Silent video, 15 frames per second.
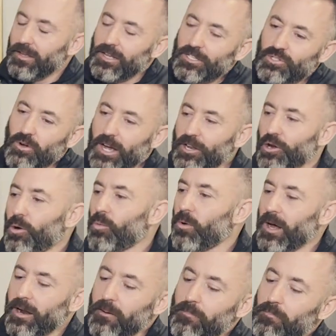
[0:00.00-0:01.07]
So I don't
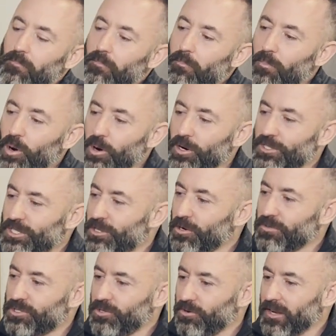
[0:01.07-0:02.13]
want to merge
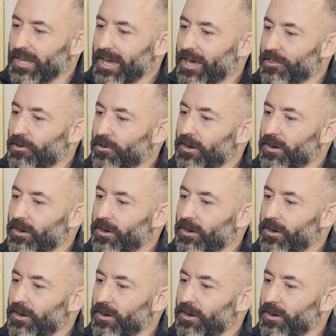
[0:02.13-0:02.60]
those two together